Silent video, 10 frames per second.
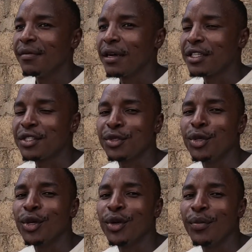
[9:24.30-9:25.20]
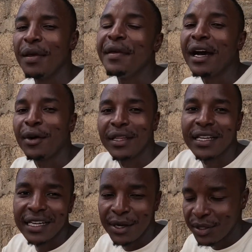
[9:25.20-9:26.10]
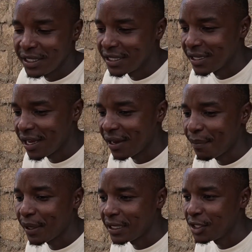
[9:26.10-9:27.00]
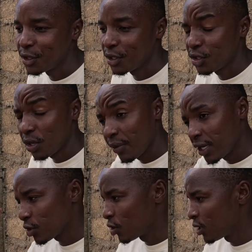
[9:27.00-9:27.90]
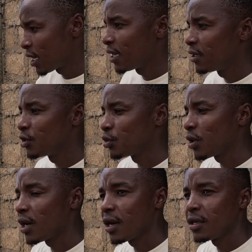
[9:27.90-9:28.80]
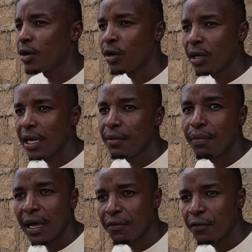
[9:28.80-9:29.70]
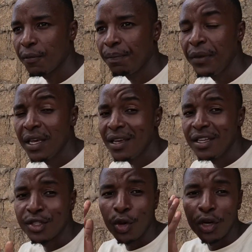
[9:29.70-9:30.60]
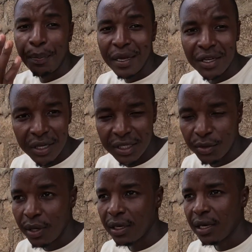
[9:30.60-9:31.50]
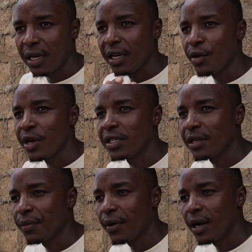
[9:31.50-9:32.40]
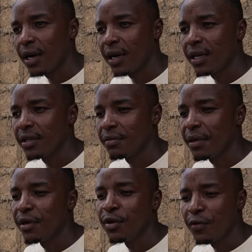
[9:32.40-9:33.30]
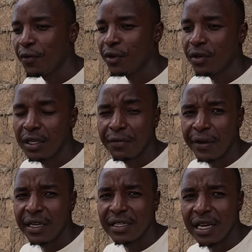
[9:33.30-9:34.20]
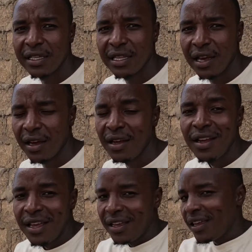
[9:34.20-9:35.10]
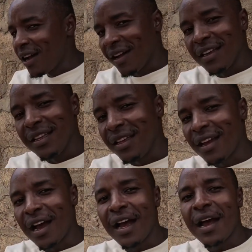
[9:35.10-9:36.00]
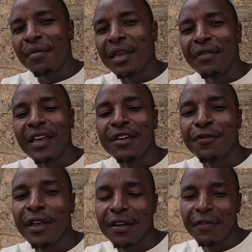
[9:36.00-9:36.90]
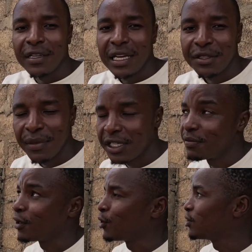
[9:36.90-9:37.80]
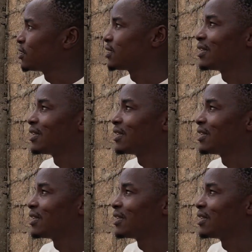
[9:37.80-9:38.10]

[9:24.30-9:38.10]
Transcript: but you don't know maybe how that house is partitioned. So I went online to an online platform. It's called Pinterest. You can kindly go and maybe look for different designs there. Yeah, I'm giving it free advertisements because